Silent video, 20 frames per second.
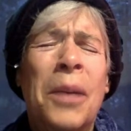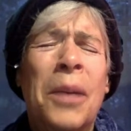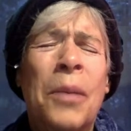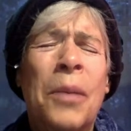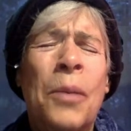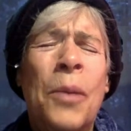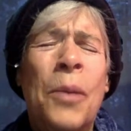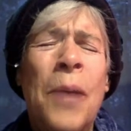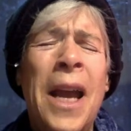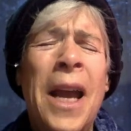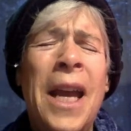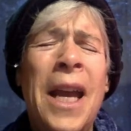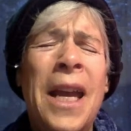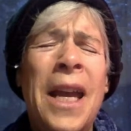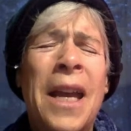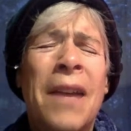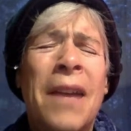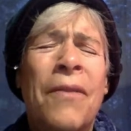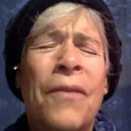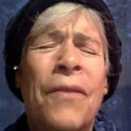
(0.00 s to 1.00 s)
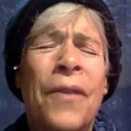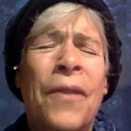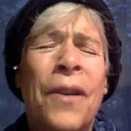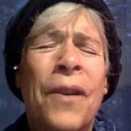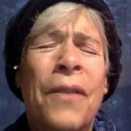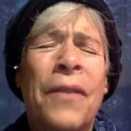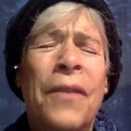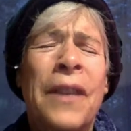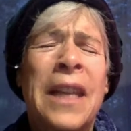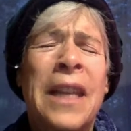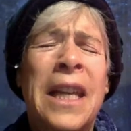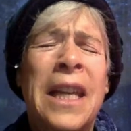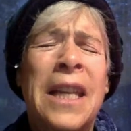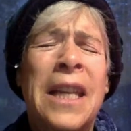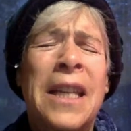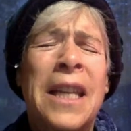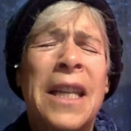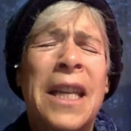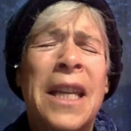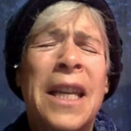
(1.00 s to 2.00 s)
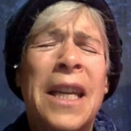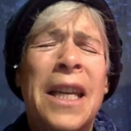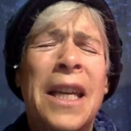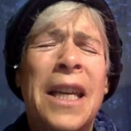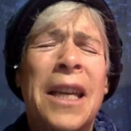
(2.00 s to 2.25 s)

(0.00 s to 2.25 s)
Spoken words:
praying fervently to thee,